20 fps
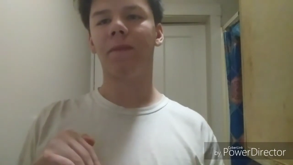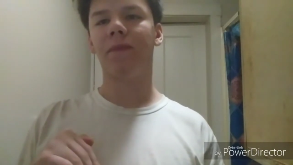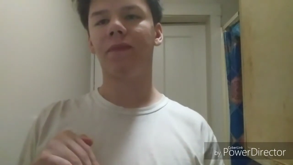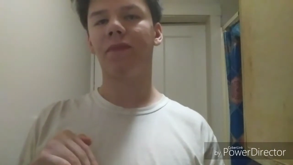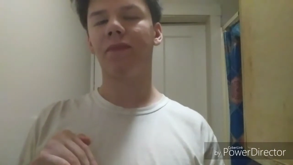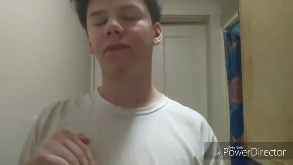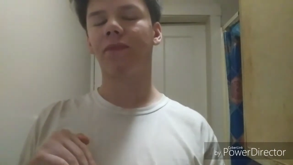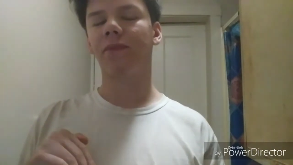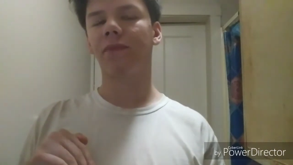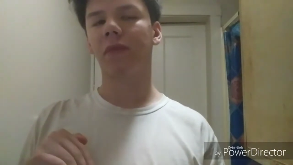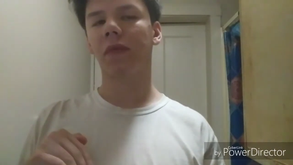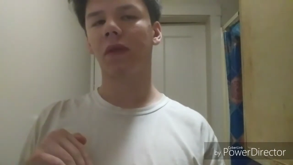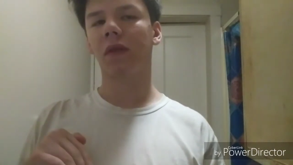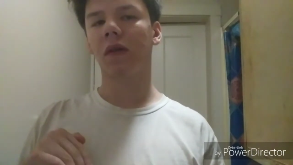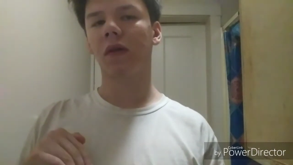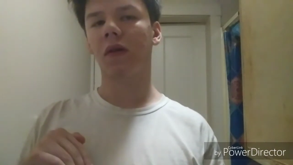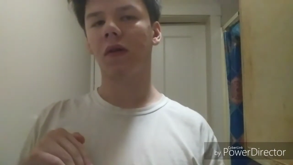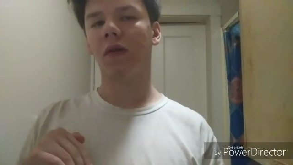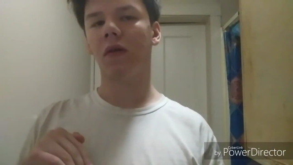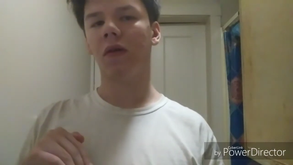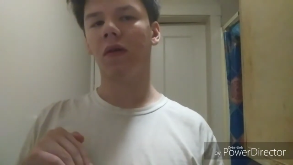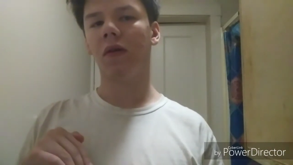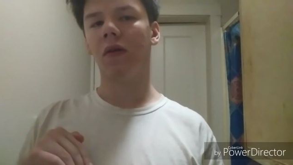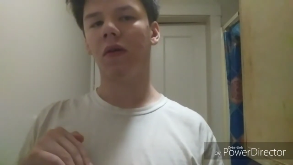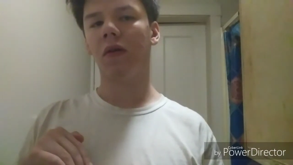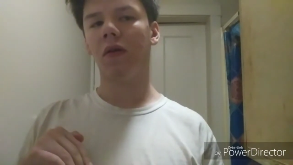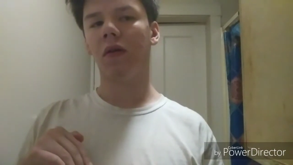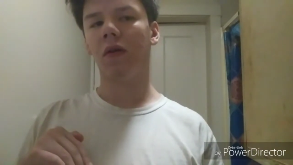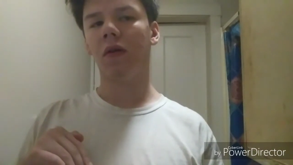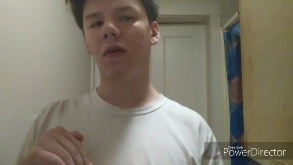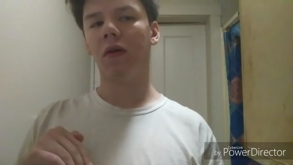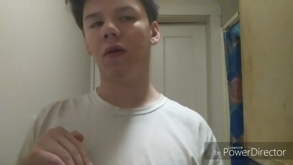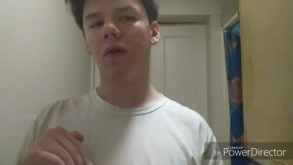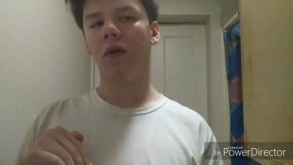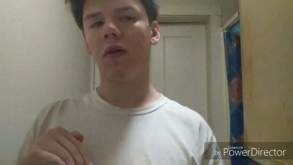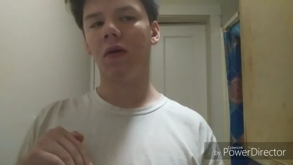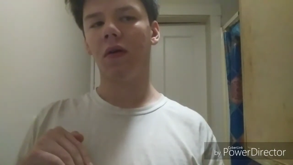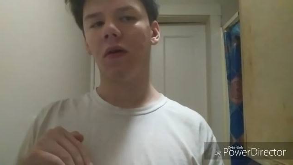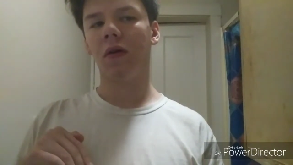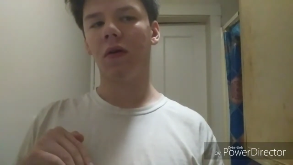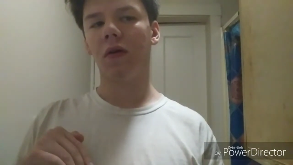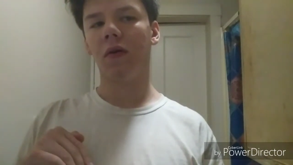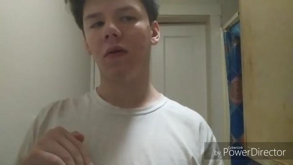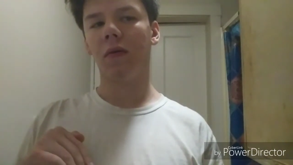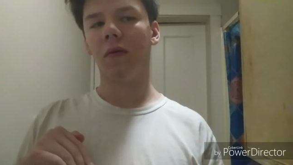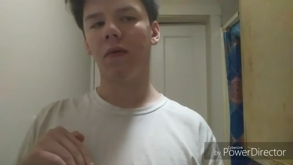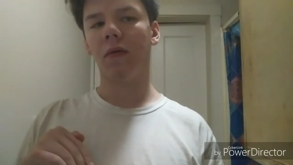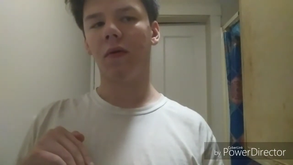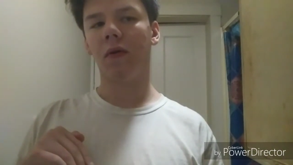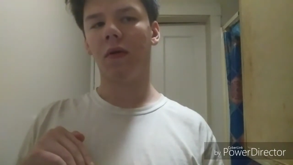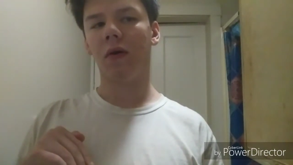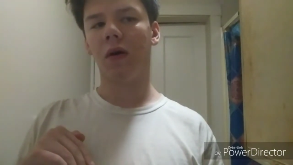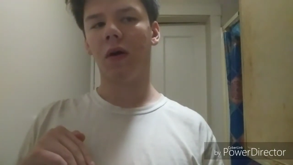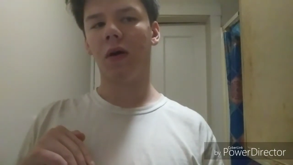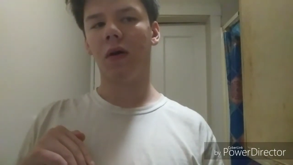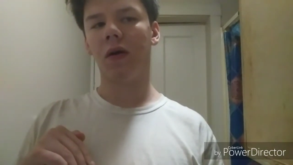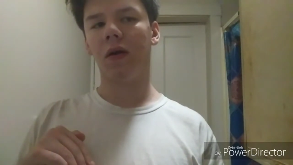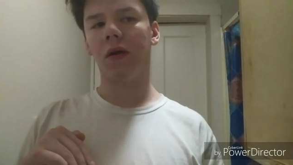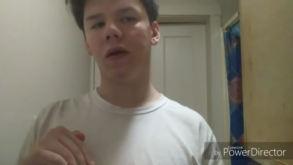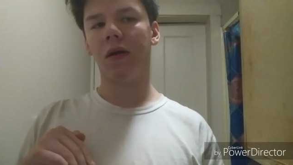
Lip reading: Nothing is said.